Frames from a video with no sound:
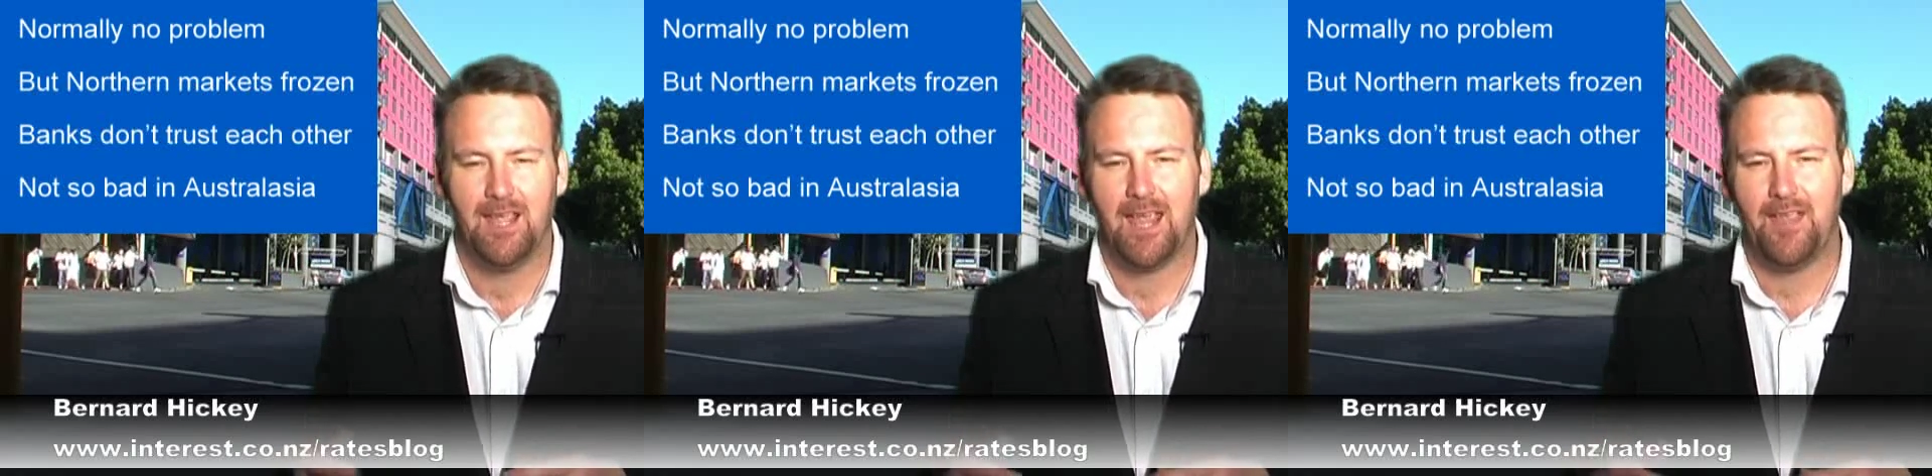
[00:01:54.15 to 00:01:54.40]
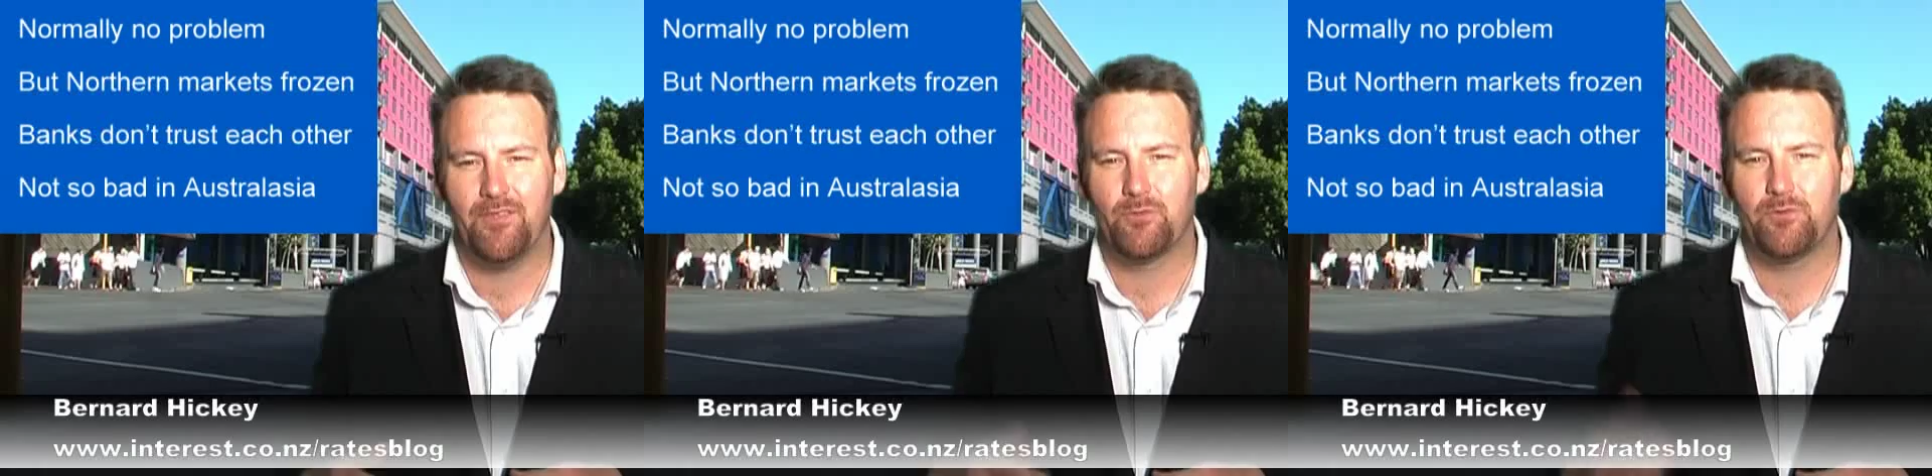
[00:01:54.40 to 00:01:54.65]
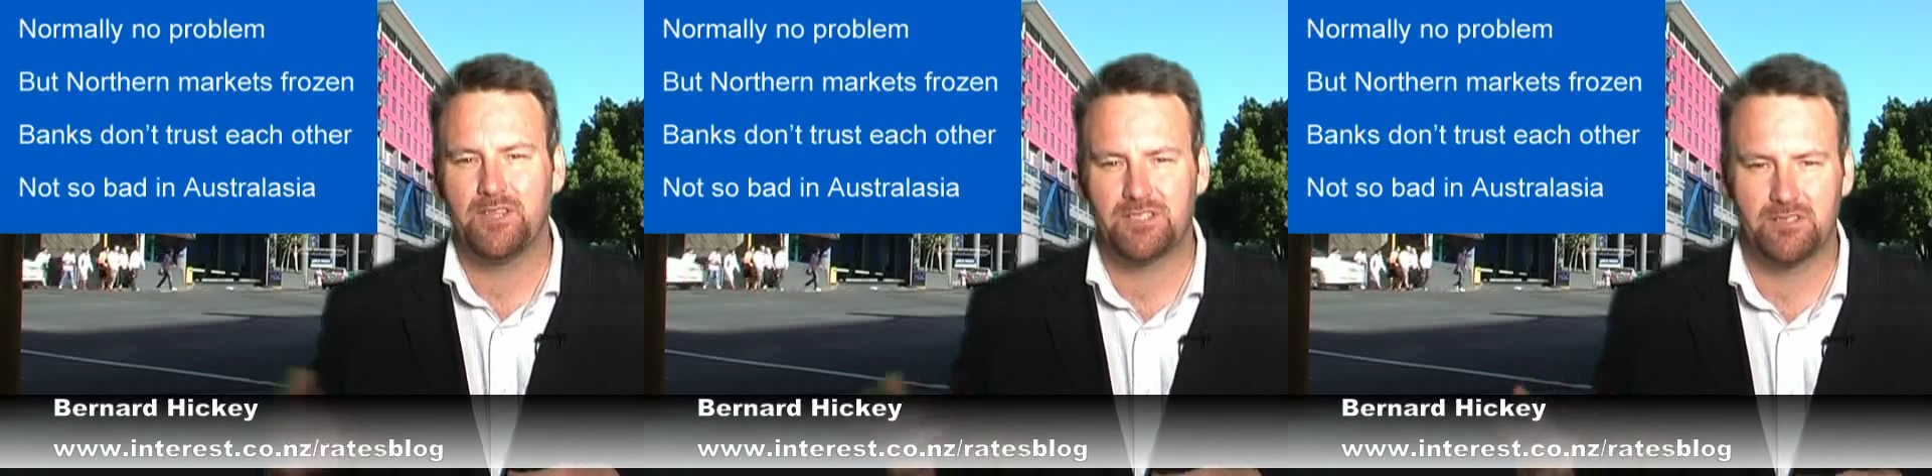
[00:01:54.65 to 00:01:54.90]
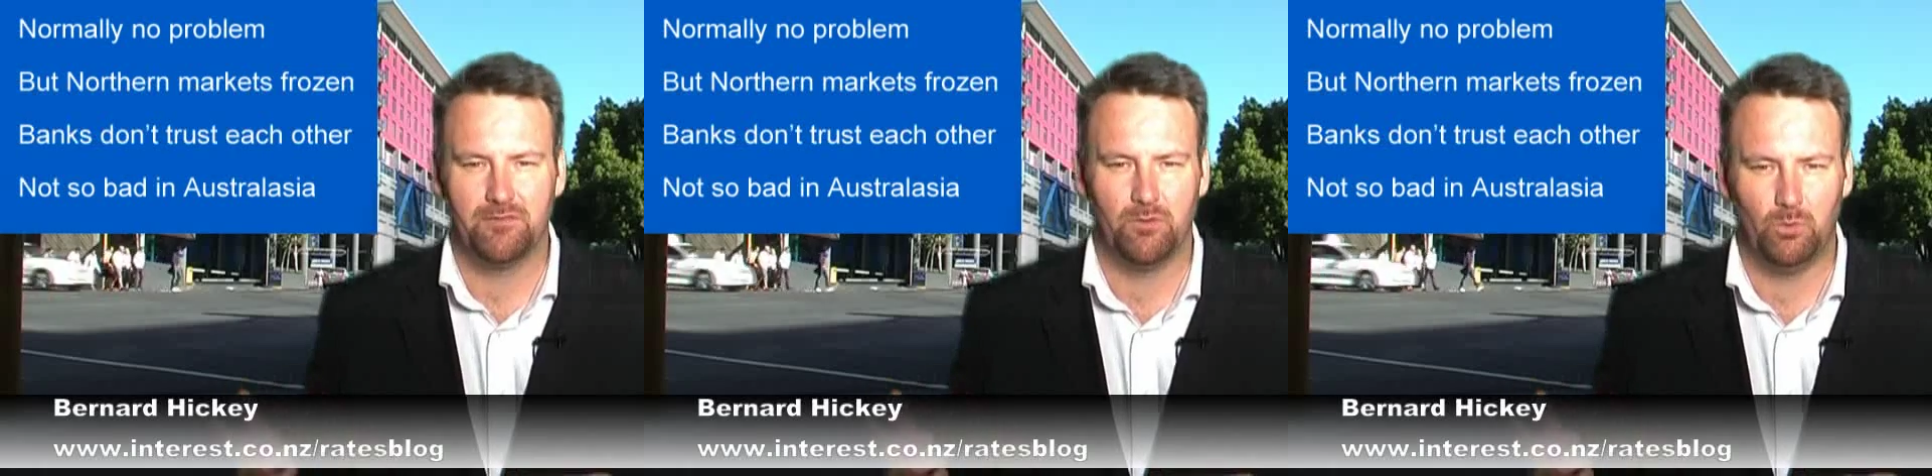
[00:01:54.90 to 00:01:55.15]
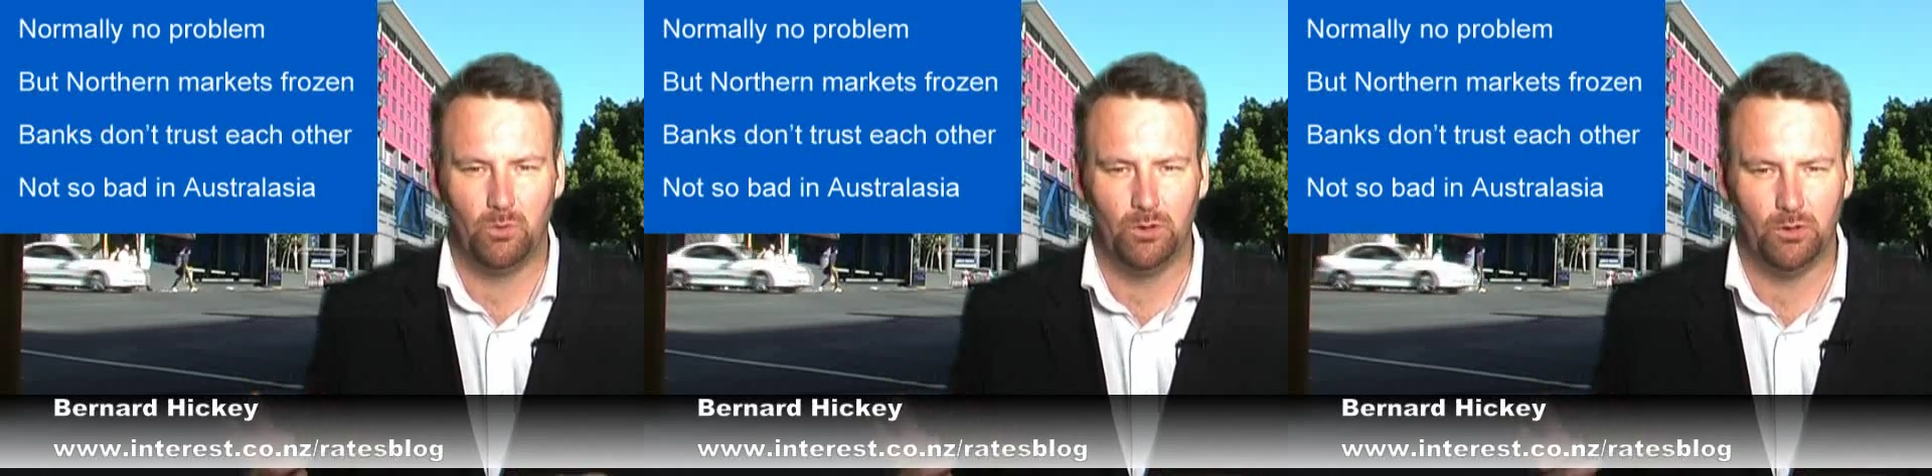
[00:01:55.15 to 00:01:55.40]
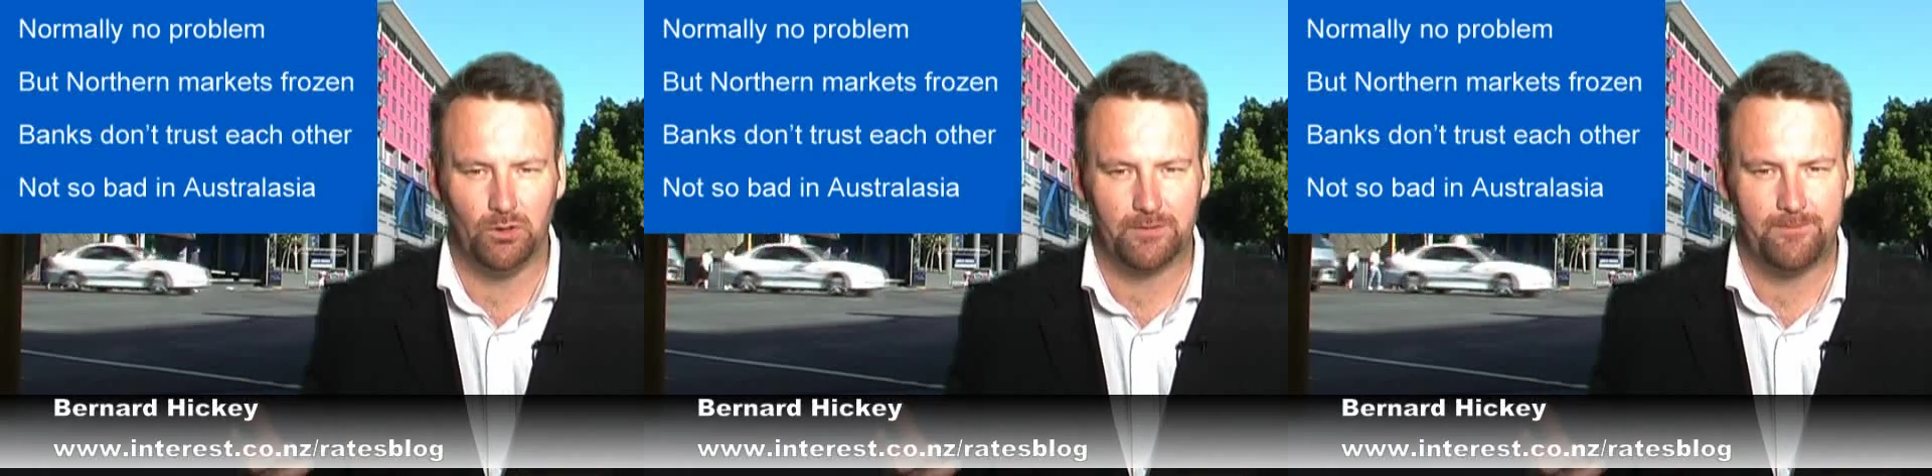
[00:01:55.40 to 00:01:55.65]
And the rest of the
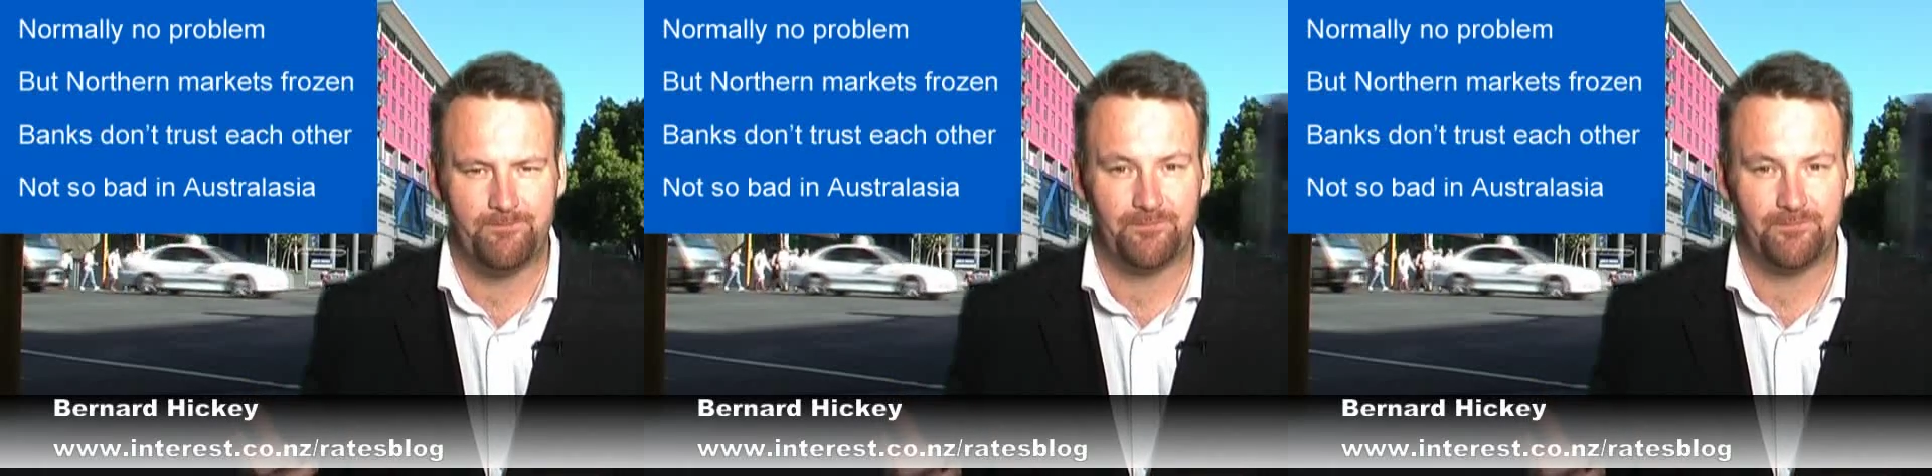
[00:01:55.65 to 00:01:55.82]
world.